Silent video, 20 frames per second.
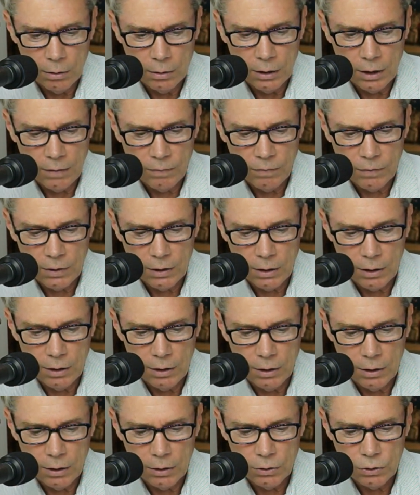
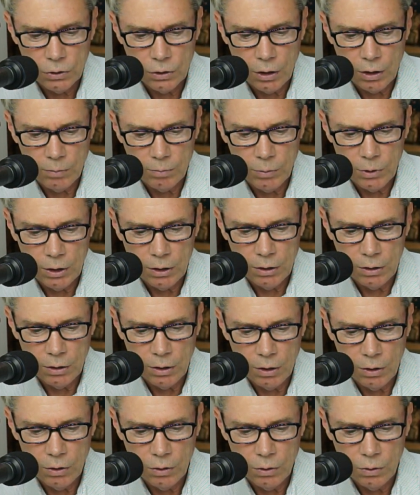Definitely there shall be
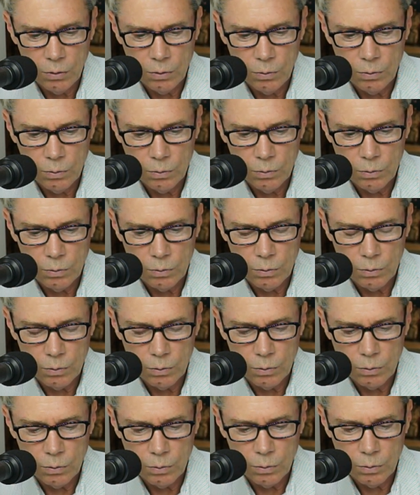no
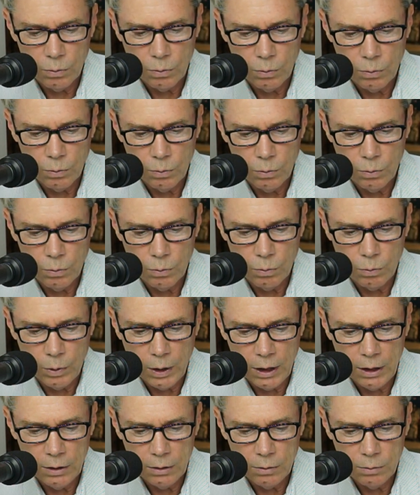
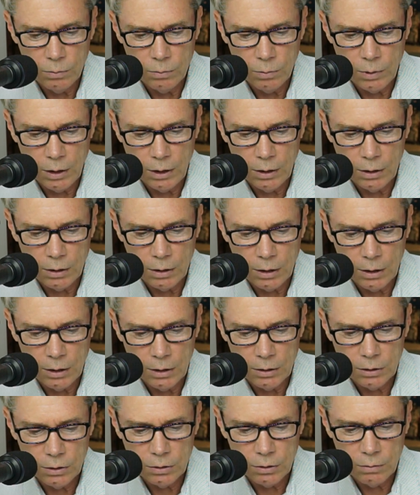wait waiting
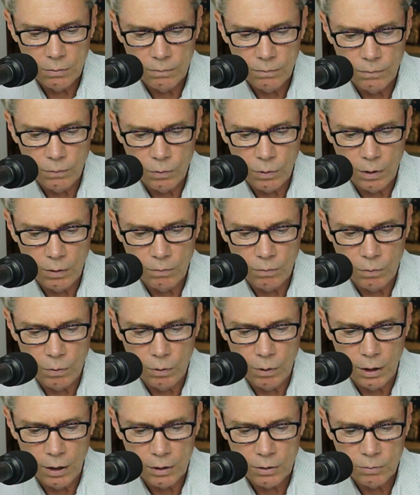list for a
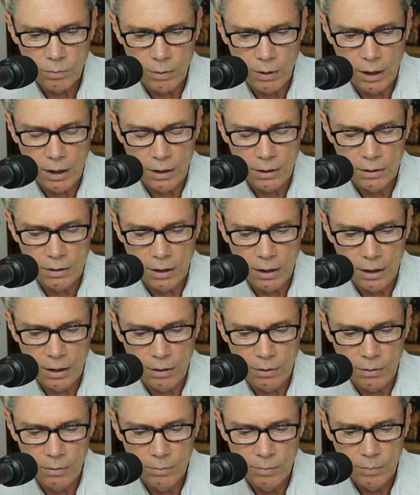Rolex with that
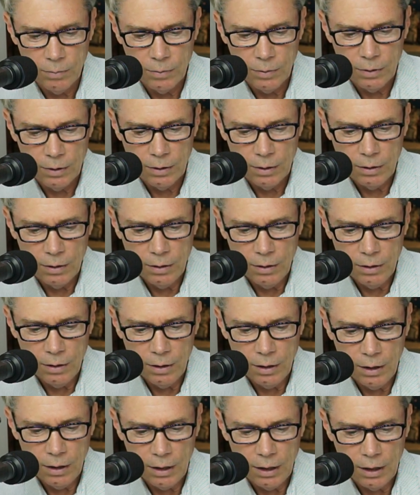dial.
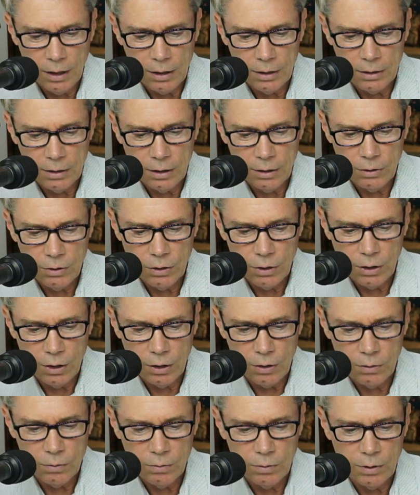And there you
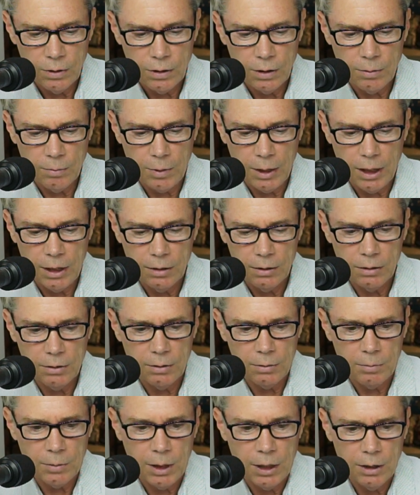go. Lamont
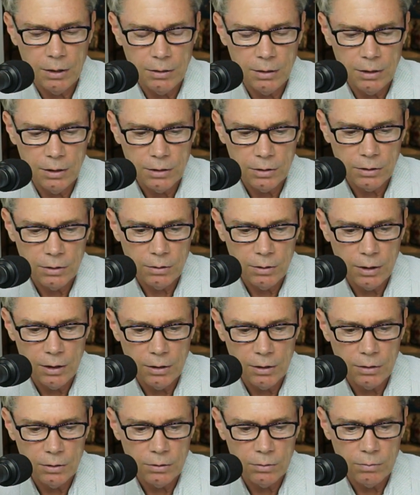Lamont is
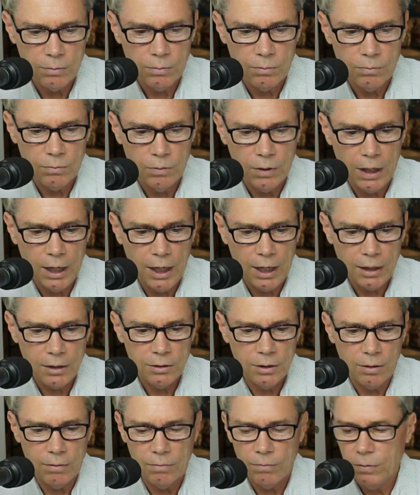is
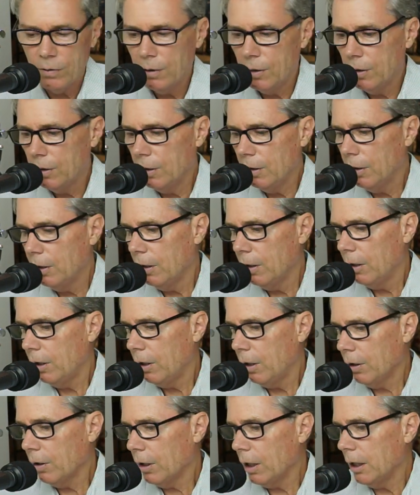reactive.
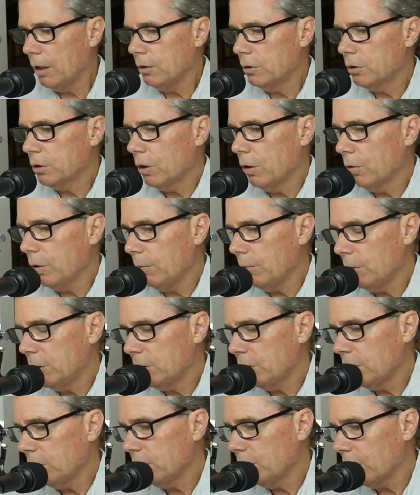All right, so let me
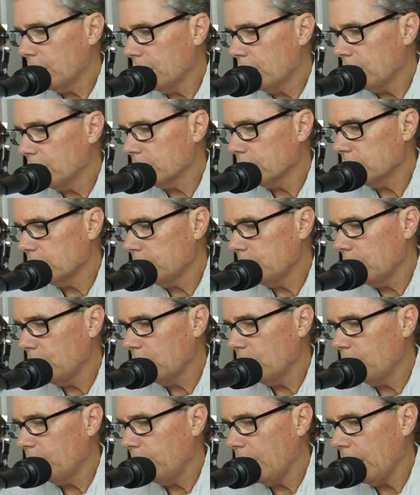see what else. Let me
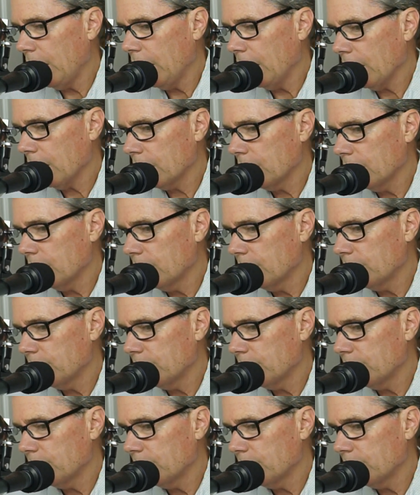go back.